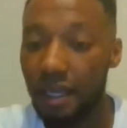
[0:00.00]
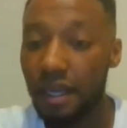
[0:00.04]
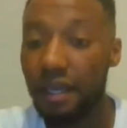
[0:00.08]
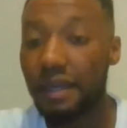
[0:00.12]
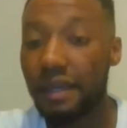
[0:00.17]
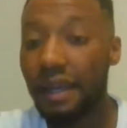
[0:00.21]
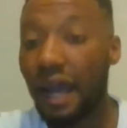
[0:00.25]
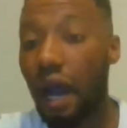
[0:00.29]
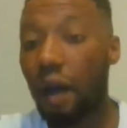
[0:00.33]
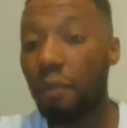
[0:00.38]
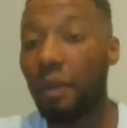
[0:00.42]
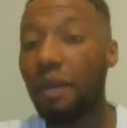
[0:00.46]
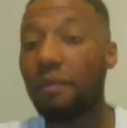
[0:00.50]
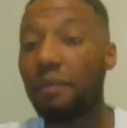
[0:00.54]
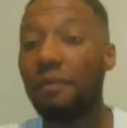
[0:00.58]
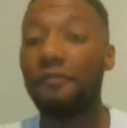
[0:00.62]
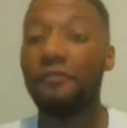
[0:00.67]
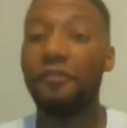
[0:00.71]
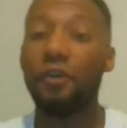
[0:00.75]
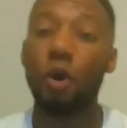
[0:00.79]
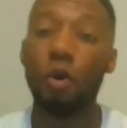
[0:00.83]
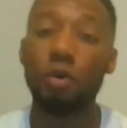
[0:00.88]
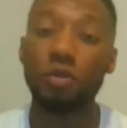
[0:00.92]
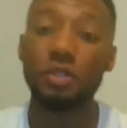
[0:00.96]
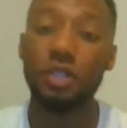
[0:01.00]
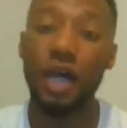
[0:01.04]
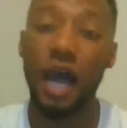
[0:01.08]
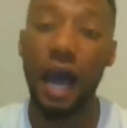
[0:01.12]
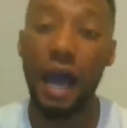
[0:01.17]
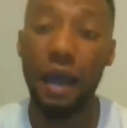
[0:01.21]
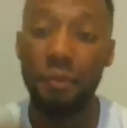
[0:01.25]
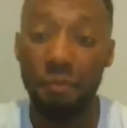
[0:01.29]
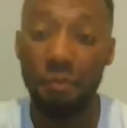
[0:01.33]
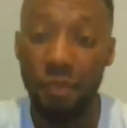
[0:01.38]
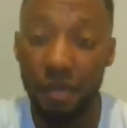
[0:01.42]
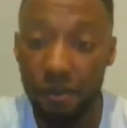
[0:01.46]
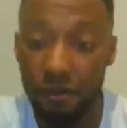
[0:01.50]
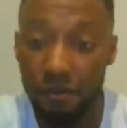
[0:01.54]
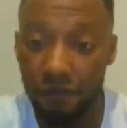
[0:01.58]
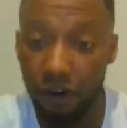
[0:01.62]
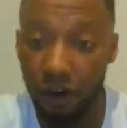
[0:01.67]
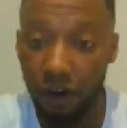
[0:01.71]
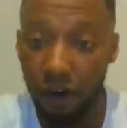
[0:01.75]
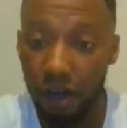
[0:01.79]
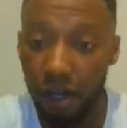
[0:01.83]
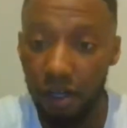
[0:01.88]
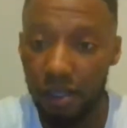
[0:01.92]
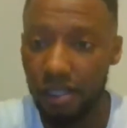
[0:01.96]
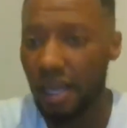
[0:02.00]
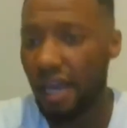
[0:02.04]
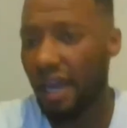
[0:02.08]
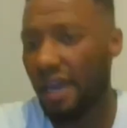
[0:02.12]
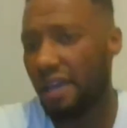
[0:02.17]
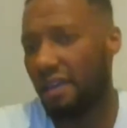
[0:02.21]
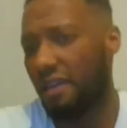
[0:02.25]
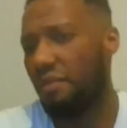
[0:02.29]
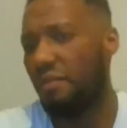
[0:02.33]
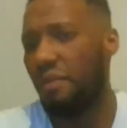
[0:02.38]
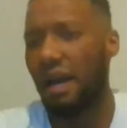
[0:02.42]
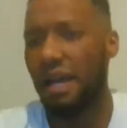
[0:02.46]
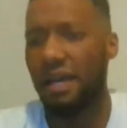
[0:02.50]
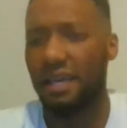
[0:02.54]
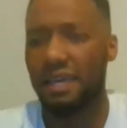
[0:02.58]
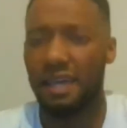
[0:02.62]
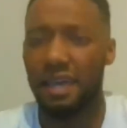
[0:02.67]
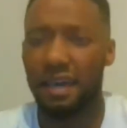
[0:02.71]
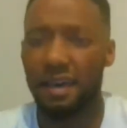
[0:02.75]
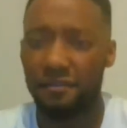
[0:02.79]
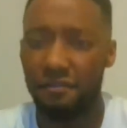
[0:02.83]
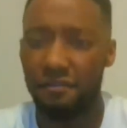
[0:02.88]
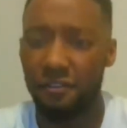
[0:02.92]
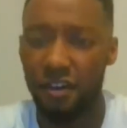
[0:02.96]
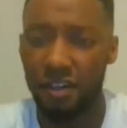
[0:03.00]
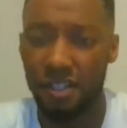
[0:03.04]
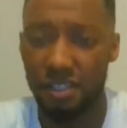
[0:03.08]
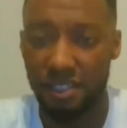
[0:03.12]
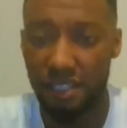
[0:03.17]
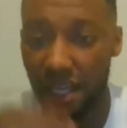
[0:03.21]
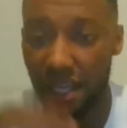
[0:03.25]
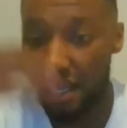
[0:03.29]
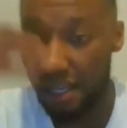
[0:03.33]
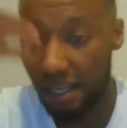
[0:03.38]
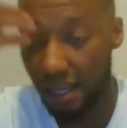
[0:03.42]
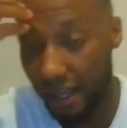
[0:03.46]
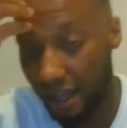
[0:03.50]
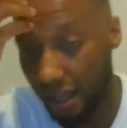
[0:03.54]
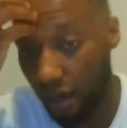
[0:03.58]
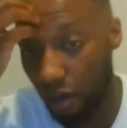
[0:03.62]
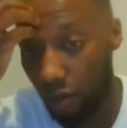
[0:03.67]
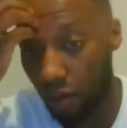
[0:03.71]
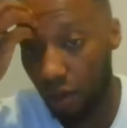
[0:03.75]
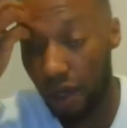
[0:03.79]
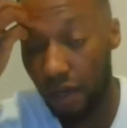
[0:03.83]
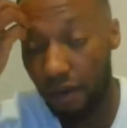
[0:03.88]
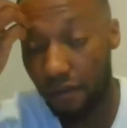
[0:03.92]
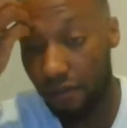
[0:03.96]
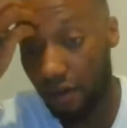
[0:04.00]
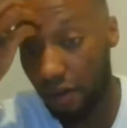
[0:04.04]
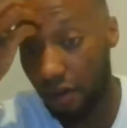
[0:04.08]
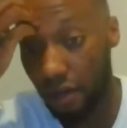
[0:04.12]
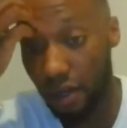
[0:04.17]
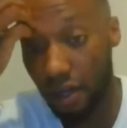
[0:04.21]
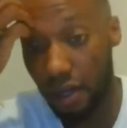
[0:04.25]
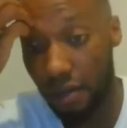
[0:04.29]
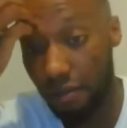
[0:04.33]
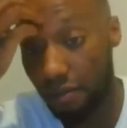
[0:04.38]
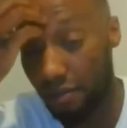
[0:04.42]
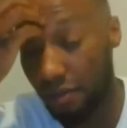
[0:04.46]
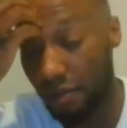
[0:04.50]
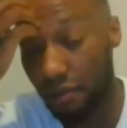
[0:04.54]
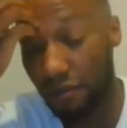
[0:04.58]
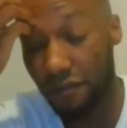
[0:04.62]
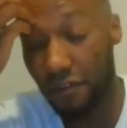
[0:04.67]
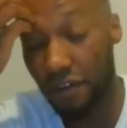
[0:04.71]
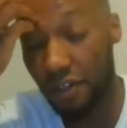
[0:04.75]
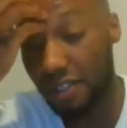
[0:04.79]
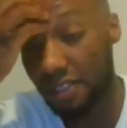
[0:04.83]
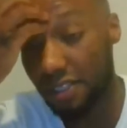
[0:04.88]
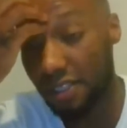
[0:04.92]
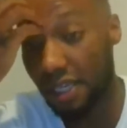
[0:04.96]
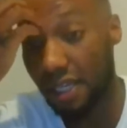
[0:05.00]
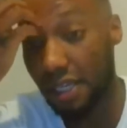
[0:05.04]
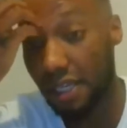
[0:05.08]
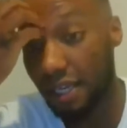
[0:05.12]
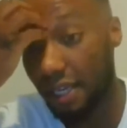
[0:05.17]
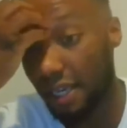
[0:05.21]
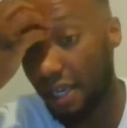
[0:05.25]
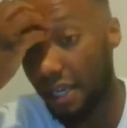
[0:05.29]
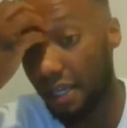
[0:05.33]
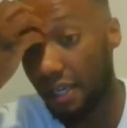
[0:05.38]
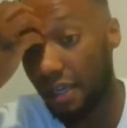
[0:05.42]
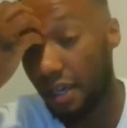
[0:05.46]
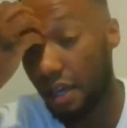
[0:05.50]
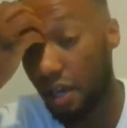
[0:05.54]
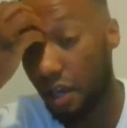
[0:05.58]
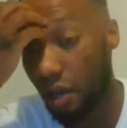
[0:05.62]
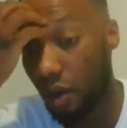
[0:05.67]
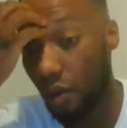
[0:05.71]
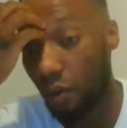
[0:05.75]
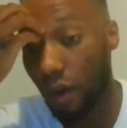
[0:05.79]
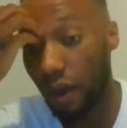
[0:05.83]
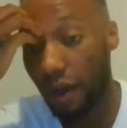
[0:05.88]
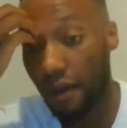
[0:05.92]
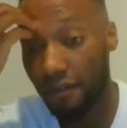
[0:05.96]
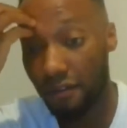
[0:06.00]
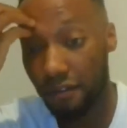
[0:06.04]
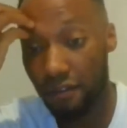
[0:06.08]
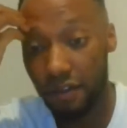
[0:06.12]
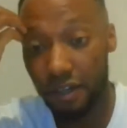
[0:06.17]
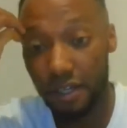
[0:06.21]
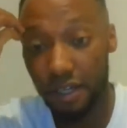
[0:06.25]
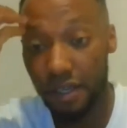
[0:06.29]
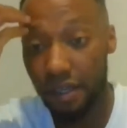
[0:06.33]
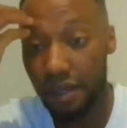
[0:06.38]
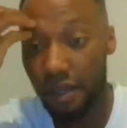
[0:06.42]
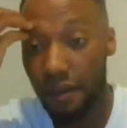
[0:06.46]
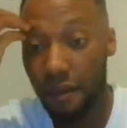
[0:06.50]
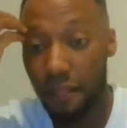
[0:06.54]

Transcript: Now, maybe if you go to Ibiza, yeah, you might get a first day late or whatever, first day late, whatever in it.